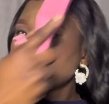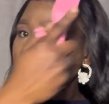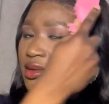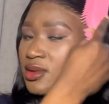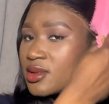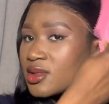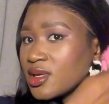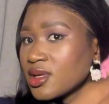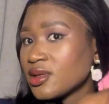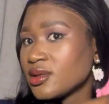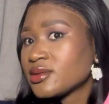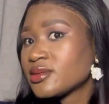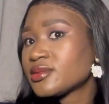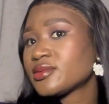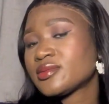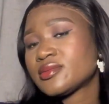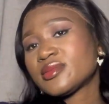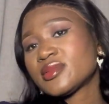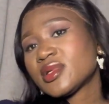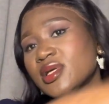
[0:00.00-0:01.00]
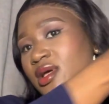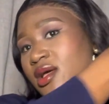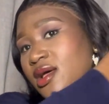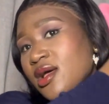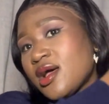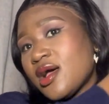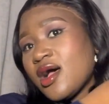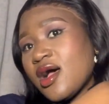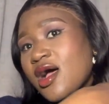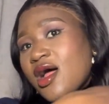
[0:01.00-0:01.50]
Okay.
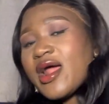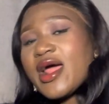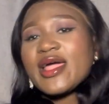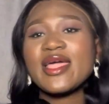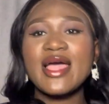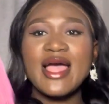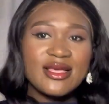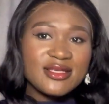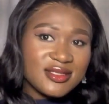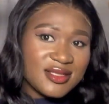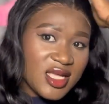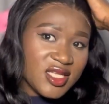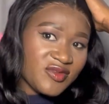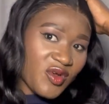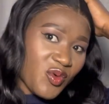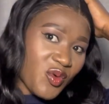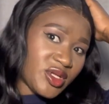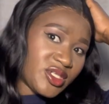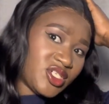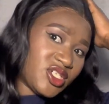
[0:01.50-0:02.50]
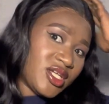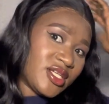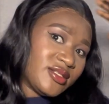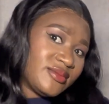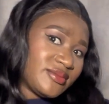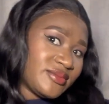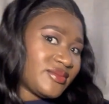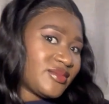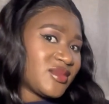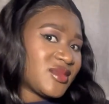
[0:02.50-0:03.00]
All right, guys. Thanks for watching.
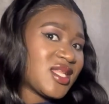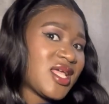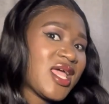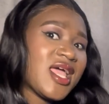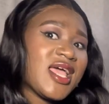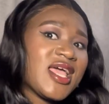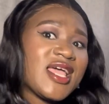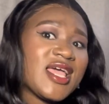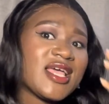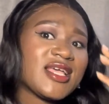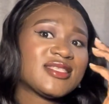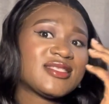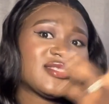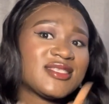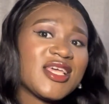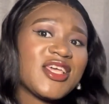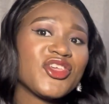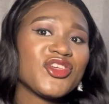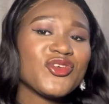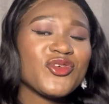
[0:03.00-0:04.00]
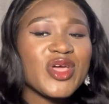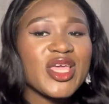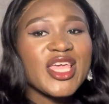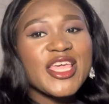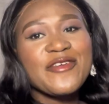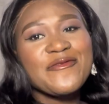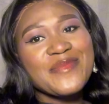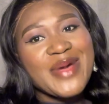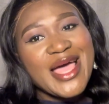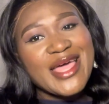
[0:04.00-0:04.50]
See you
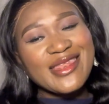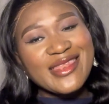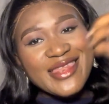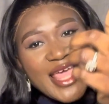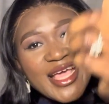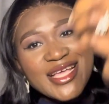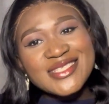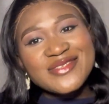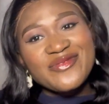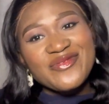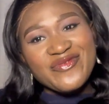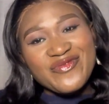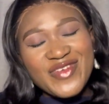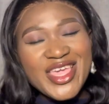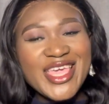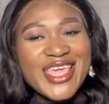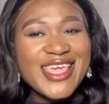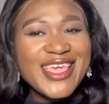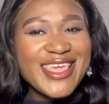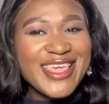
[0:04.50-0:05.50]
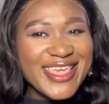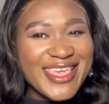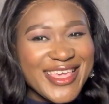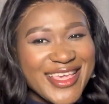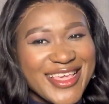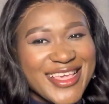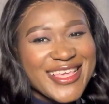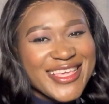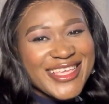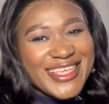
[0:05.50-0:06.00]
in my next
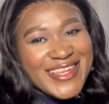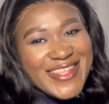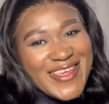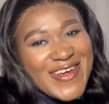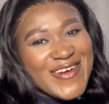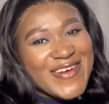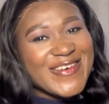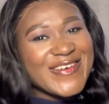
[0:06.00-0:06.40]
video.